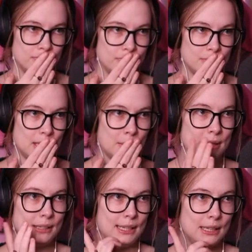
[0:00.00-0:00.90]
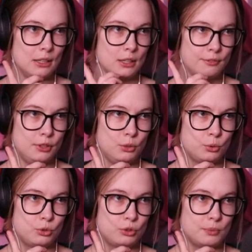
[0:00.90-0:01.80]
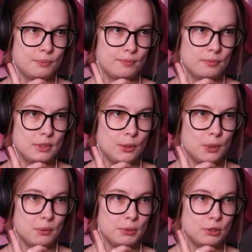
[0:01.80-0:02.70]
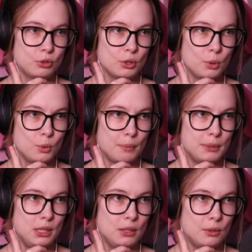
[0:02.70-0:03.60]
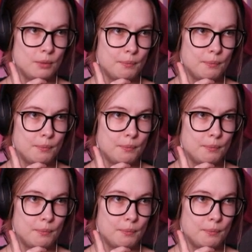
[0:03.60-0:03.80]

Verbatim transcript: I'm a little confused. They want me to go up here.